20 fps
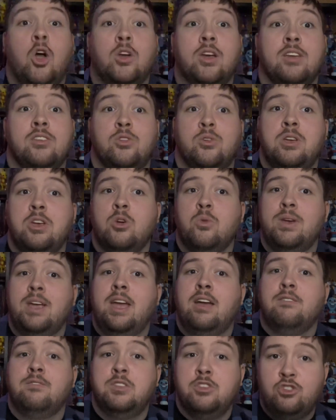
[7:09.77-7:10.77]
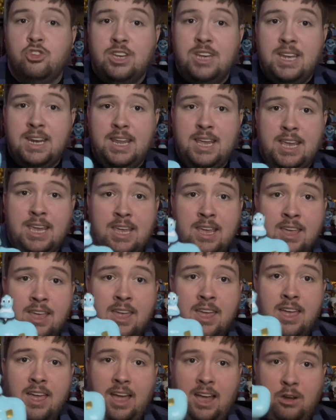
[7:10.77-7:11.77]
Okay, so here we have the genie
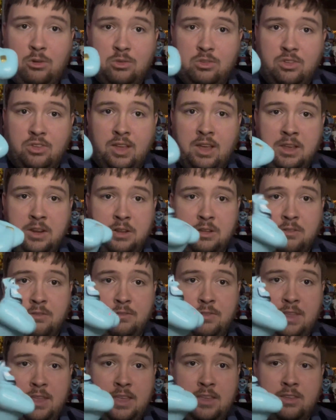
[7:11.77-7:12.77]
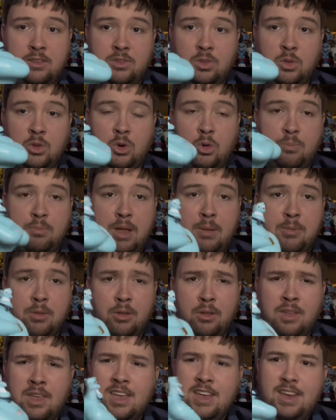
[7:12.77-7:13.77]
outside of his little
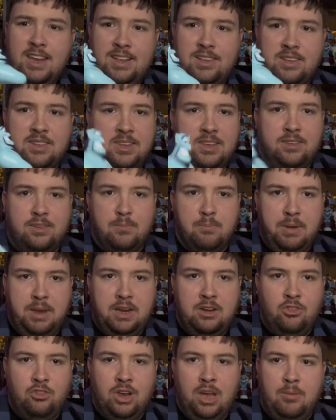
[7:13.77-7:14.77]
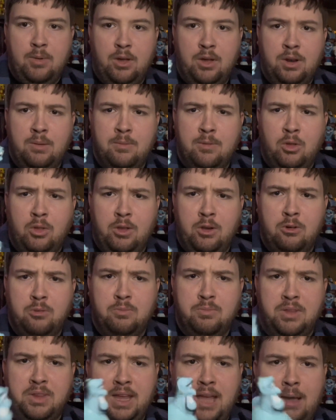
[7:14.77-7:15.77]
bubble. It's a decent paint job on him,
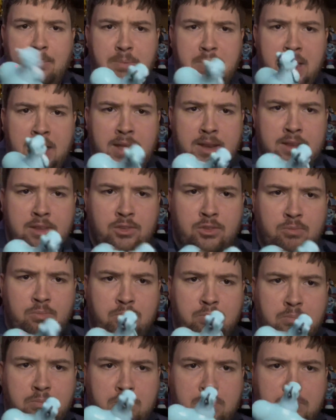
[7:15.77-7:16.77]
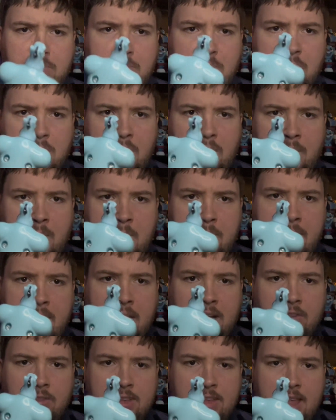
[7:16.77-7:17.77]
although the top knot is put on the
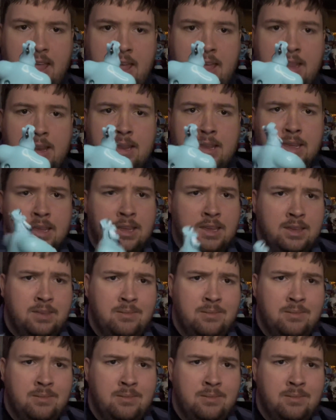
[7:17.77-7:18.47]
back of his head,